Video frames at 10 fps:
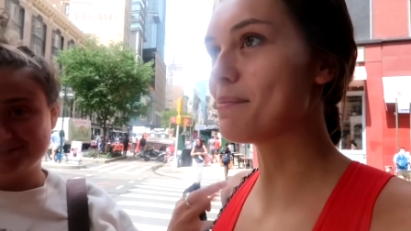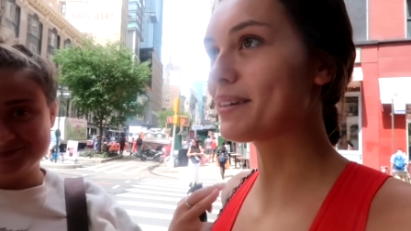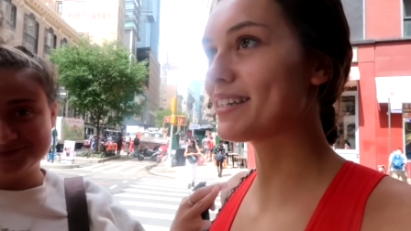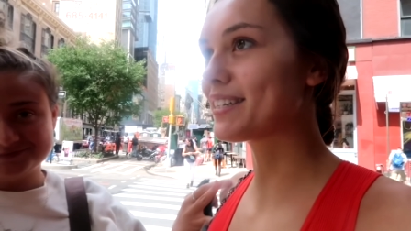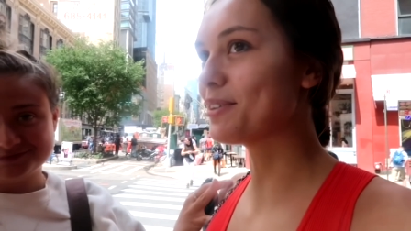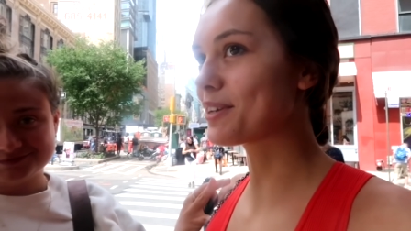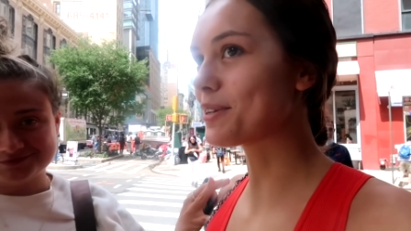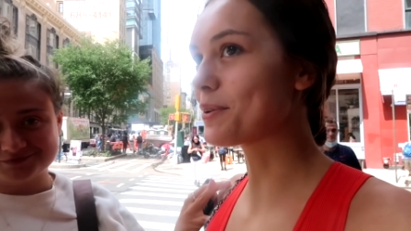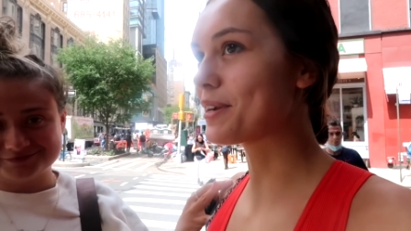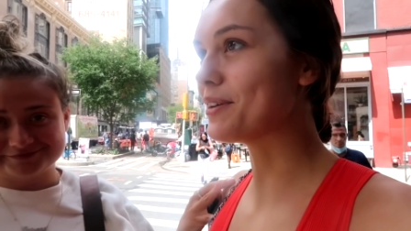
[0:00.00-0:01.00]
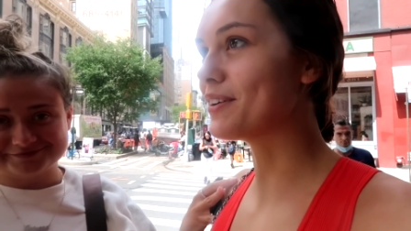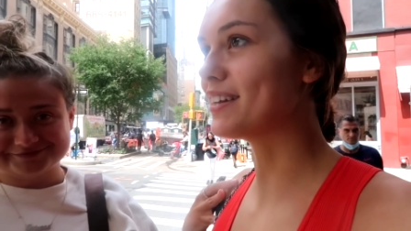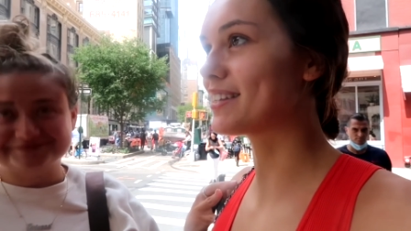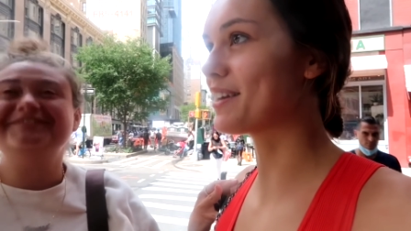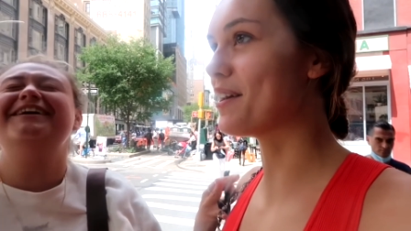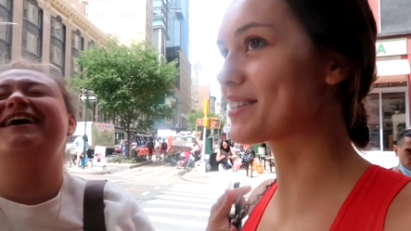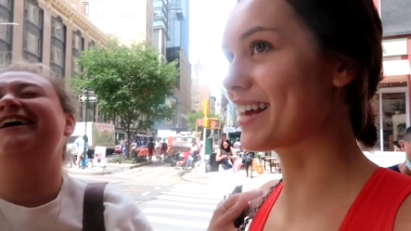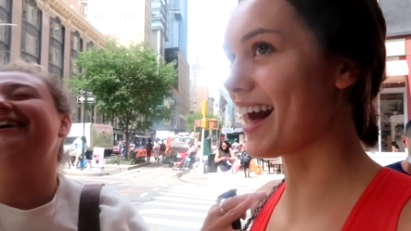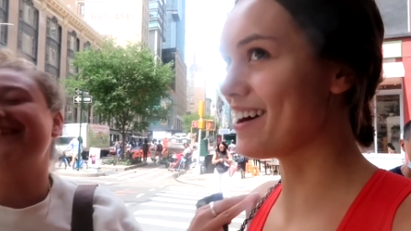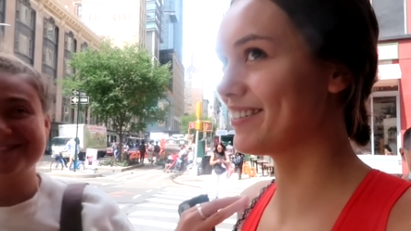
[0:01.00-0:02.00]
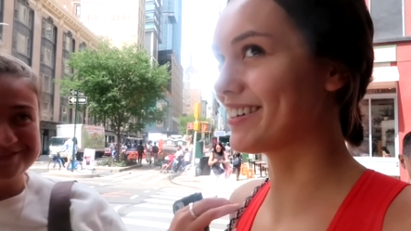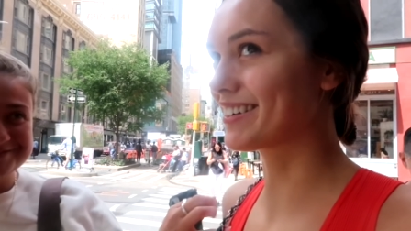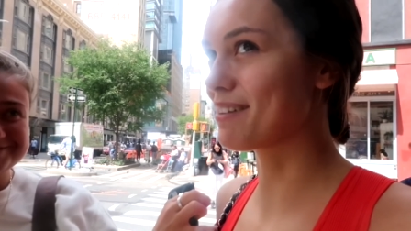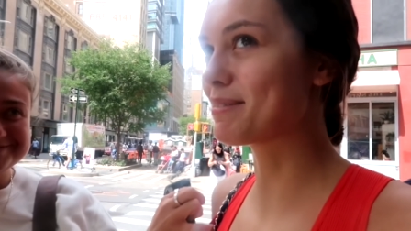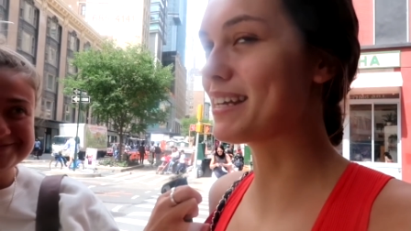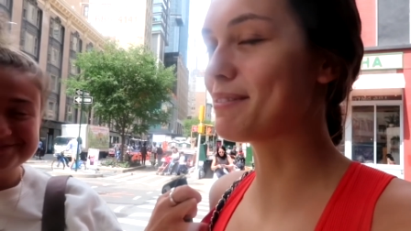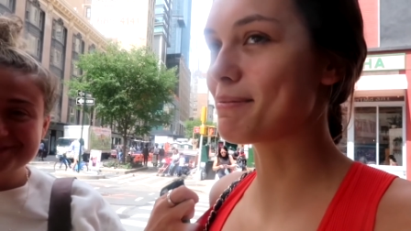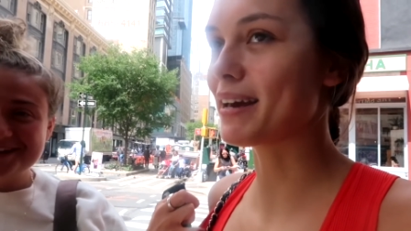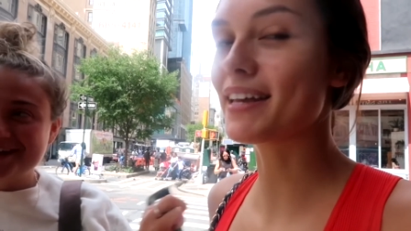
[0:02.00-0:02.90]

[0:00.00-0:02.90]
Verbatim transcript: oh my goodness you look so cute and so I was like oh my god come sit with me